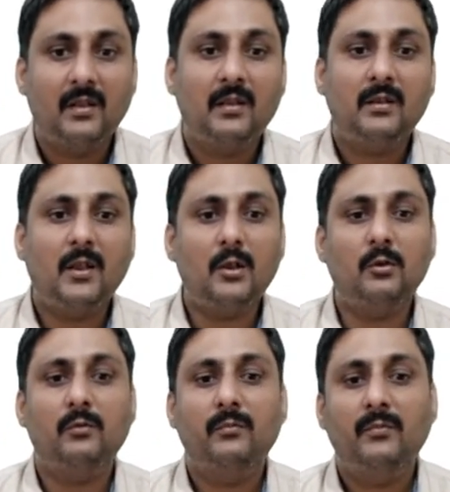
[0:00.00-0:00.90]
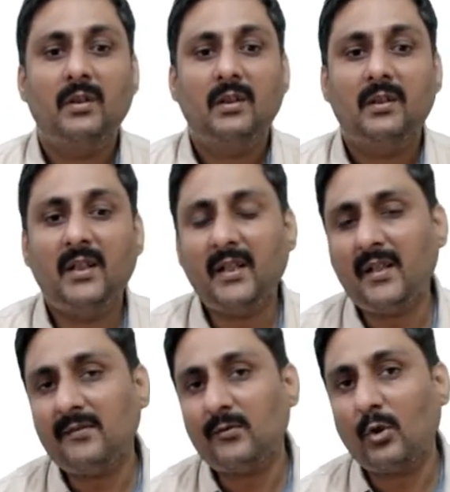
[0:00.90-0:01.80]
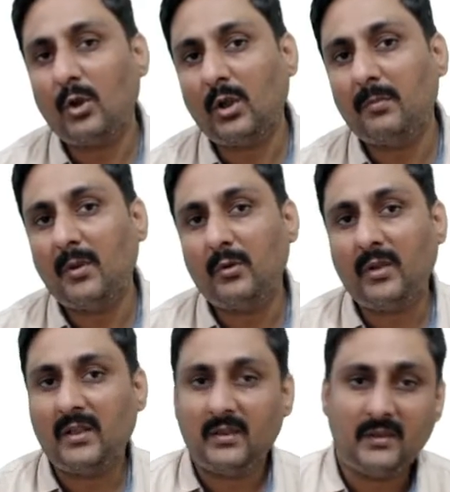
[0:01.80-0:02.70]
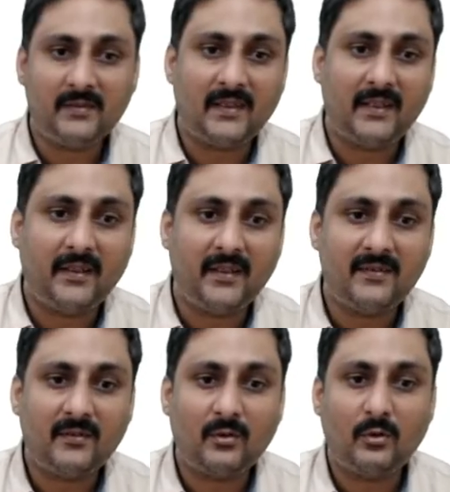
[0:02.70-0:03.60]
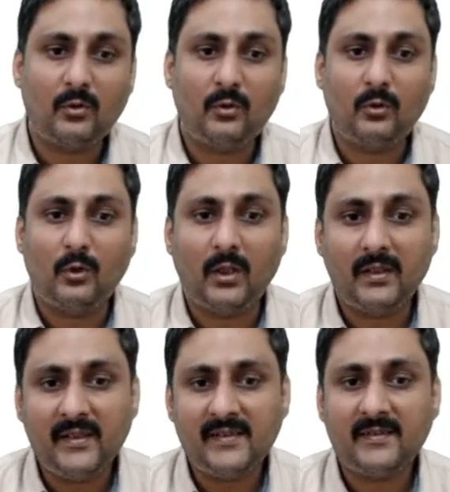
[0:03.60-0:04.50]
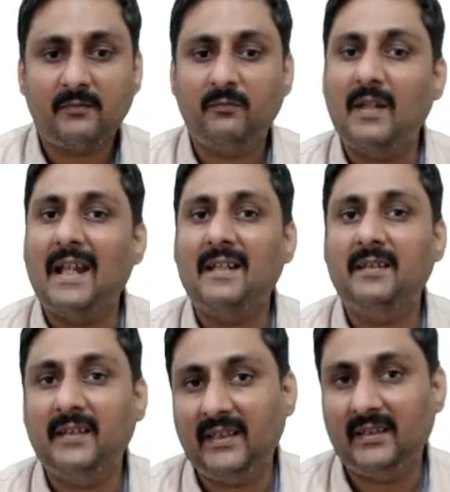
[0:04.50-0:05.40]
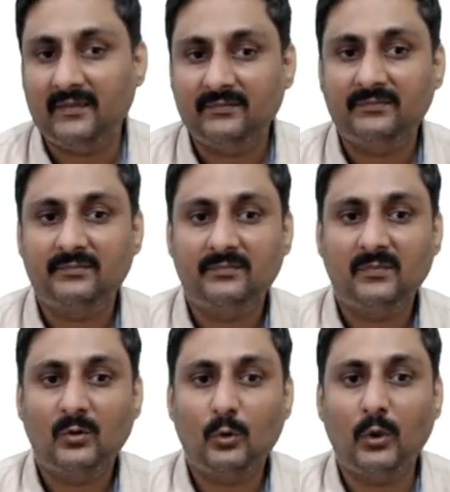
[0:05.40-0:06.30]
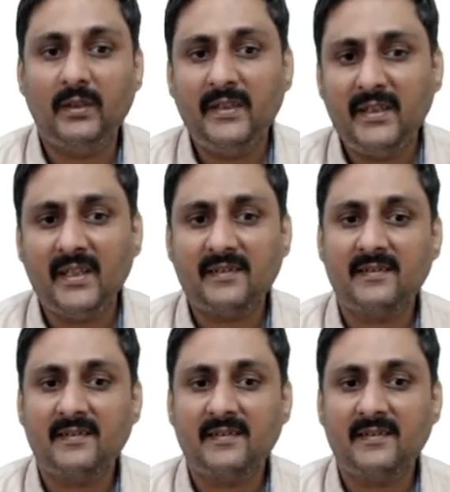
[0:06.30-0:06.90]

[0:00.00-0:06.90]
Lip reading: Now let us talk about another scientist, Vanneel, Paulinus